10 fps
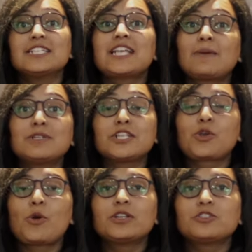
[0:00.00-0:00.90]

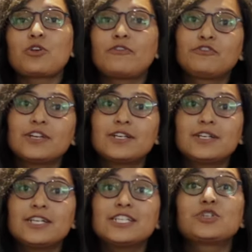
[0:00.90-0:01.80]
Cybersecurity software
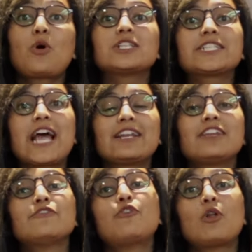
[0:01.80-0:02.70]
is
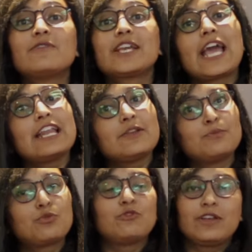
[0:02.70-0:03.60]
constantly evolving and
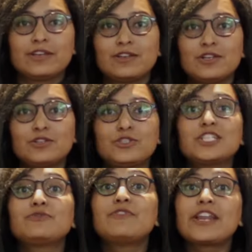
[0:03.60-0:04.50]
improving. So
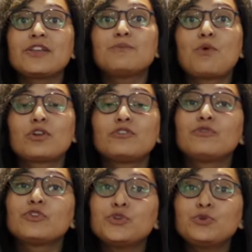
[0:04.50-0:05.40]
it's very important
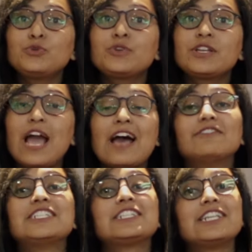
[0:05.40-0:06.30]
for you to
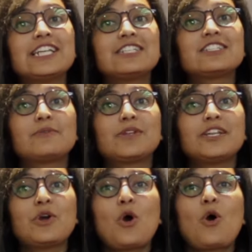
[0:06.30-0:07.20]
have its latest
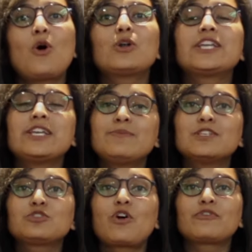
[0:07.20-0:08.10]
update or keep
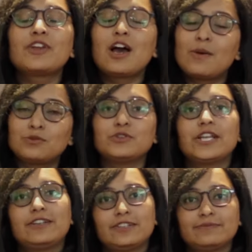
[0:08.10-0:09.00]
the software up to
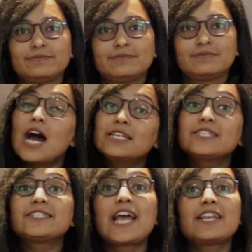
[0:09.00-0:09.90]
date.
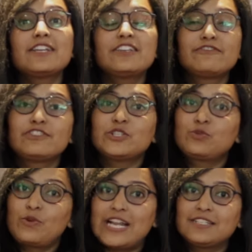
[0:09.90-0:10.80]
Understanding
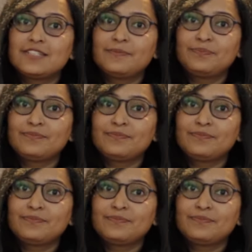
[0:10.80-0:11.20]
different threats.